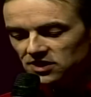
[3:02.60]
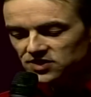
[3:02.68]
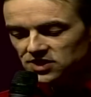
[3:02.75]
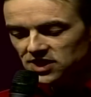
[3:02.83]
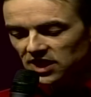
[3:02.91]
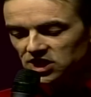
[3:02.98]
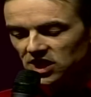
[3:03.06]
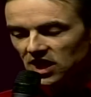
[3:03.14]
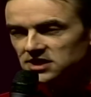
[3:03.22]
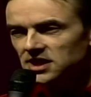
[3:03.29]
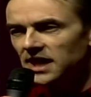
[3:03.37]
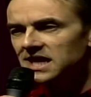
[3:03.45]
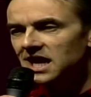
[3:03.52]
of such a
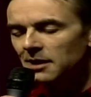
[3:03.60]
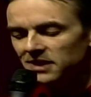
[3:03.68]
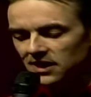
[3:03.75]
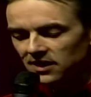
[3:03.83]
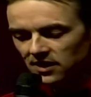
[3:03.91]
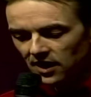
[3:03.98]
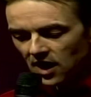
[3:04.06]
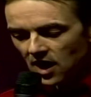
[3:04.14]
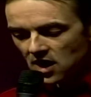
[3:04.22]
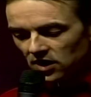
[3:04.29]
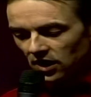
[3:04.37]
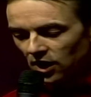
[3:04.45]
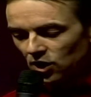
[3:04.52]
dynamic
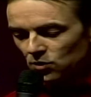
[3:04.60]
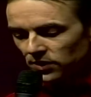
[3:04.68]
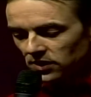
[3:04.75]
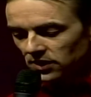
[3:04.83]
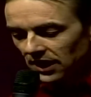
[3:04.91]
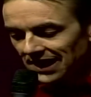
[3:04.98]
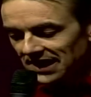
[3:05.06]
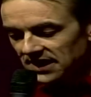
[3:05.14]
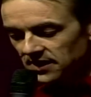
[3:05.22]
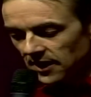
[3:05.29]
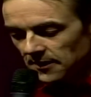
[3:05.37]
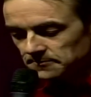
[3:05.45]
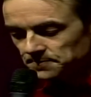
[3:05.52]
global
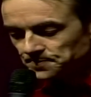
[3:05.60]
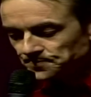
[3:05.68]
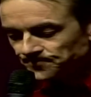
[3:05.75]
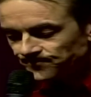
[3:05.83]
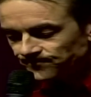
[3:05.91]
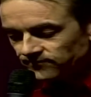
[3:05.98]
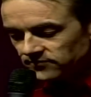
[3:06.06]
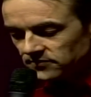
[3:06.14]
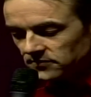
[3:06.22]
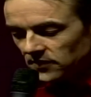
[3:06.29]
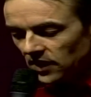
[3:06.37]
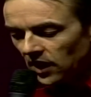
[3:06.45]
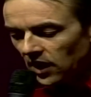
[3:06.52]
leader.
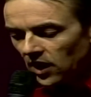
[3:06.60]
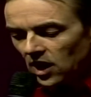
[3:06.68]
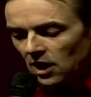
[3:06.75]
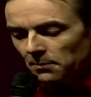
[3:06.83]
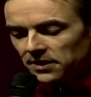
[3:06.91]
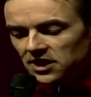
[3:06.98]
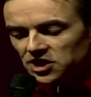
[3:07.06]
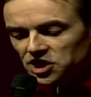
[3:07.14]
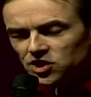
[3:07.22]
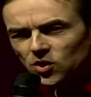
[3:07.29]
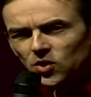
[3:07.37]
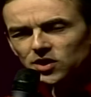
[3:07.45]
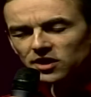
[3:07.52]
Be
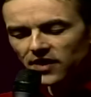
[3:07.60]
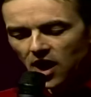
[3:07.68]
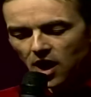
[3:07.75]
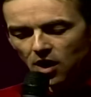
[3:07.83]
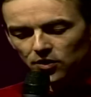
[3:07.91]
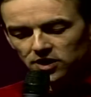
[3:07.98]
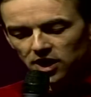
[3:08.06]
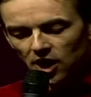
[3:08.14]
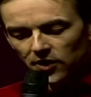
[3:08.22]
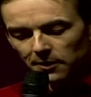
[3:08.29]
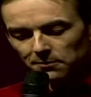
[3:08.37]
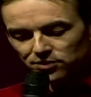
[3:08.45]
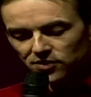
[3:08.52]
assured of our
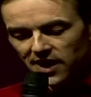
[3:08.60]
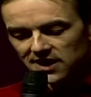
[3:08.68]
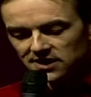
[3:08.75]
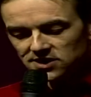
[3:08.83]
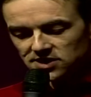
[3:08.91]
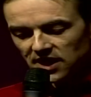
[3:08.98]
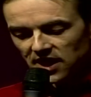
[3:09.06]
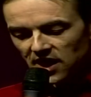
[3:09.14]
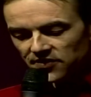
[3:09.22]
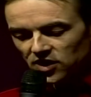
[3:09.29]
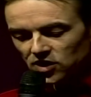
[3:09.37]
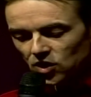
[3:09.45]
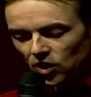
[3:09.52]
ongoing prayers
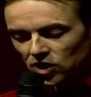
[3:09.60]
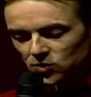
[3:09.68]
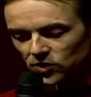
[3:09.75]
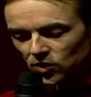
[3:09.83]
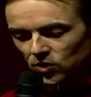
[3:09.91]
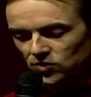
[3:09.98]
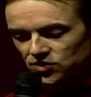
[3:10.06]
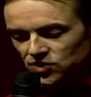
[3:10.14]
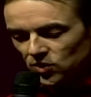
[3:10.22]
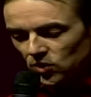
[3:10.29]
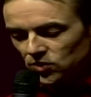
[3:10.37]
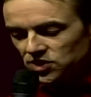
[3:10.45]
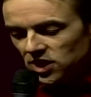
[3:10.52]
that God will
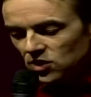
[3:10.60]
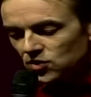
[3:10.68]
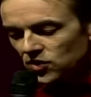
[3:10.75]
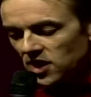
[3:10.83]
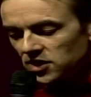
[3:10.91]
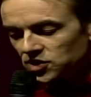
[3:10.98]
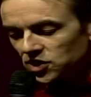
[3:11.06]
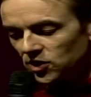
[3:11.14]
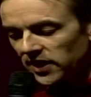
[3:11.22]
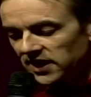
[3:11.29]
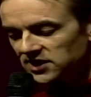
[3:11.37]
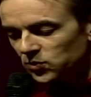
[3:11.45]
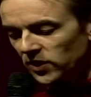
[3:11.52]
also grant you
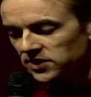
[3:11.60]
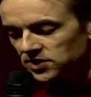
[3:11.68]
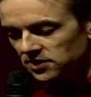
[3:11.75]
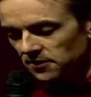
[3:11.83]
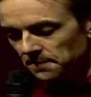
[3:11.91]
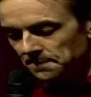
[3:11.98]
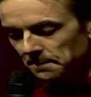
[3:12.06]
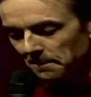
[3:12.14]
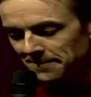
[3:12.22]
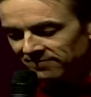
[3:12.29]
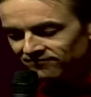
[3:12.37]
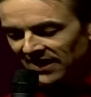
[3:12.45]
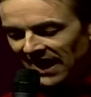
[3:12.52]
his wisdom
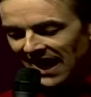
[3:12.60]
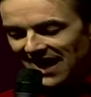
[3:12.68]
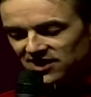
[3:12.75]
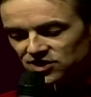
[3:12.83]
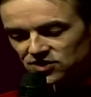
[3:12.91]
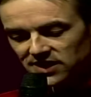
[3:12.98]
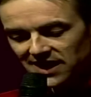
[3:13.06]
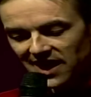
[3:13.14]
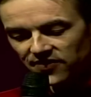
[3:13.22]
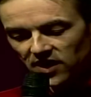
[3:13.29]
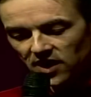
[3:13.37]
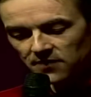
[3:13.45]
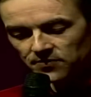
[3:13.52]
as
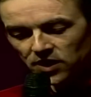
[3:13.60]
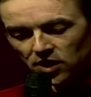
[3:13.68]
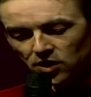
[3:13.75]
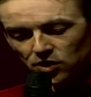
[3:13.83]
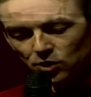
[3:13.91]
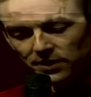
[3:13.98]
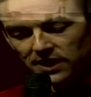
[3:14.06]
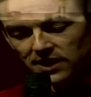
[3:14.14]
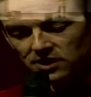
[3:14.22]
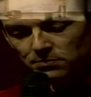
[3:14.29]
together you begin the